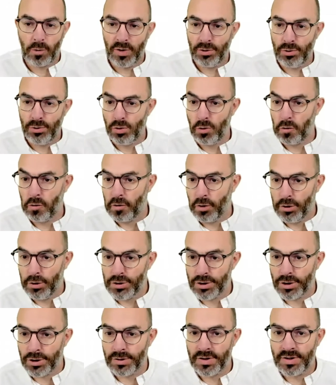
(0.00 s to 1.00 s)
with Google
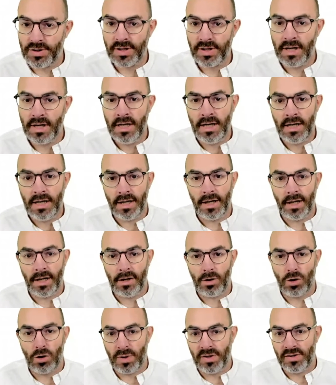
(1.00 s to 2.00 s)
Functions,
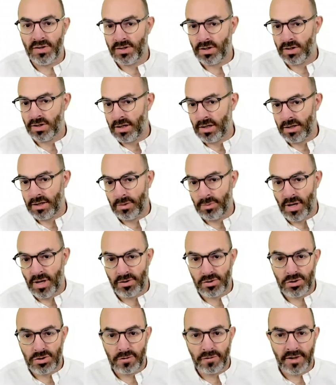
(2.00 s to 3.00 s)
or with
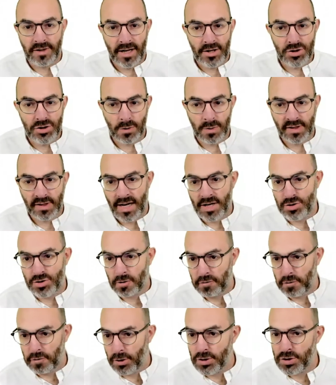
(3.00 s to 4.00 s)
Microsoft Azure with Azure
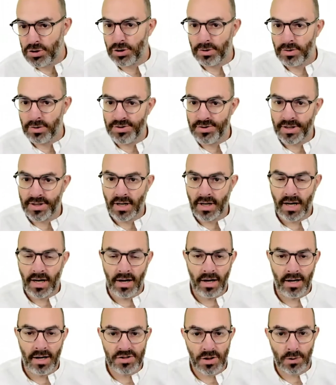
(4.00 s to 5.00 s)
Functions,
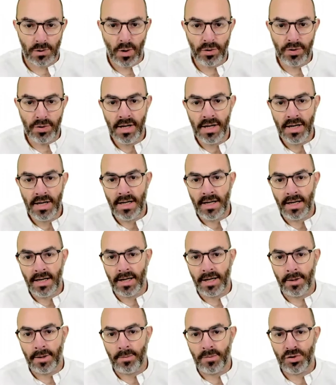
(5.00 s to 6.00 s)
and so on.